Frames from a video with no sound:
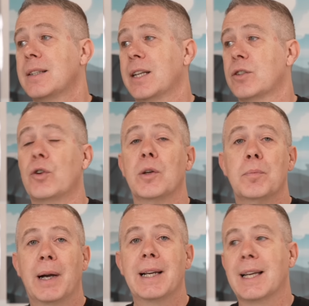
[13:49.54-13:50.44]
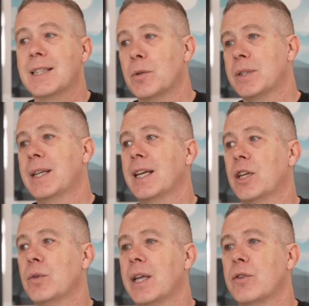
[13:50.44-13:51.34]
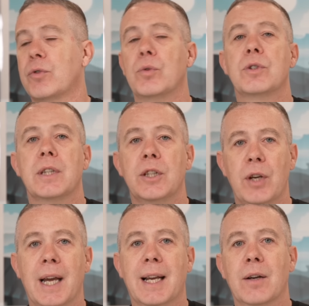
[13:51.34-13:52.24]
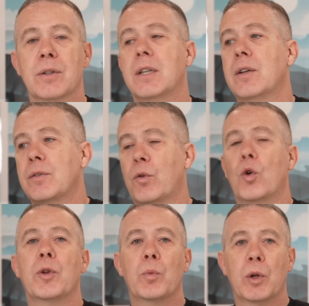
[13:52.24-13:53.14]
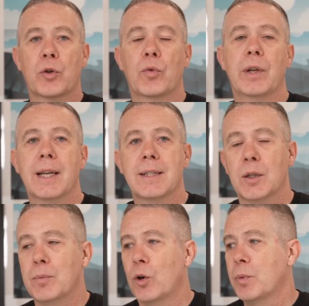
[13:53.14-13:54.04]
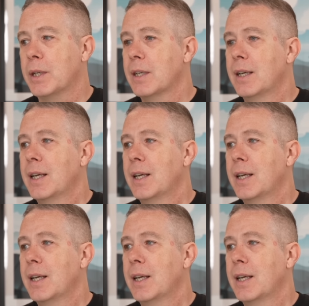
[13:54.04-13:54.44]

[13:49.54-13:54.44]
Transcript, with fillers: to insert buy links that would take you then through to the checkout form that we'll create in a moment.